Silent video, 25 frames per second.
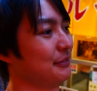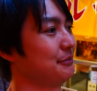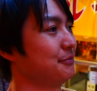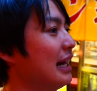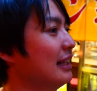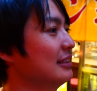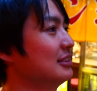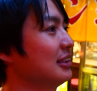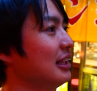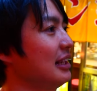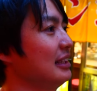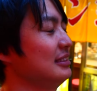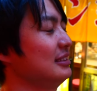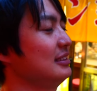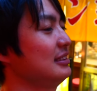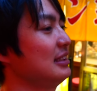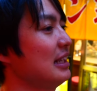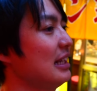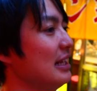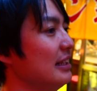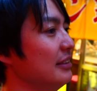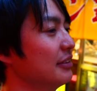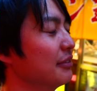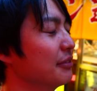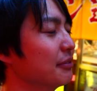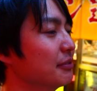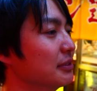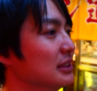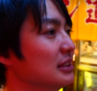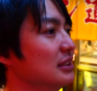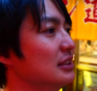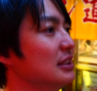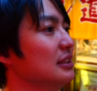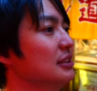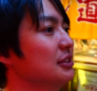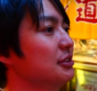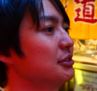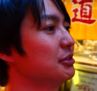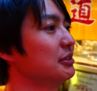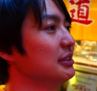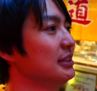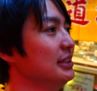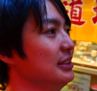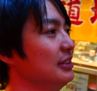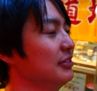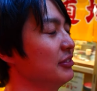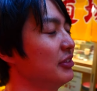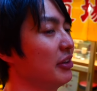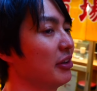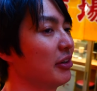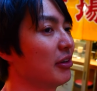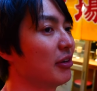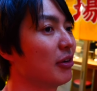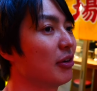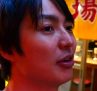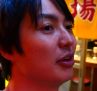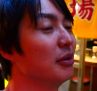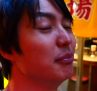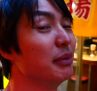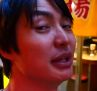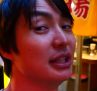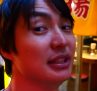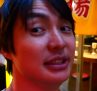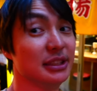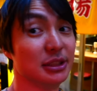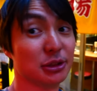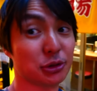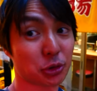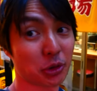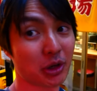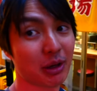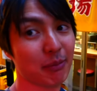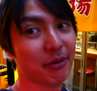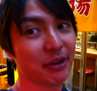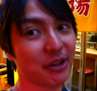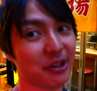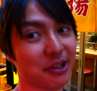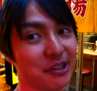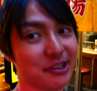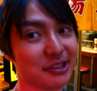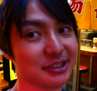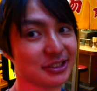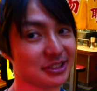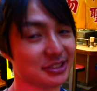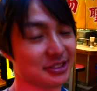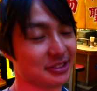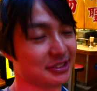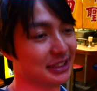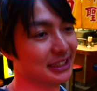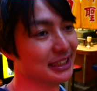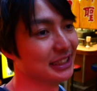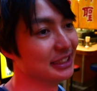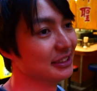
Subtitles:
As I said, recently there are many travelers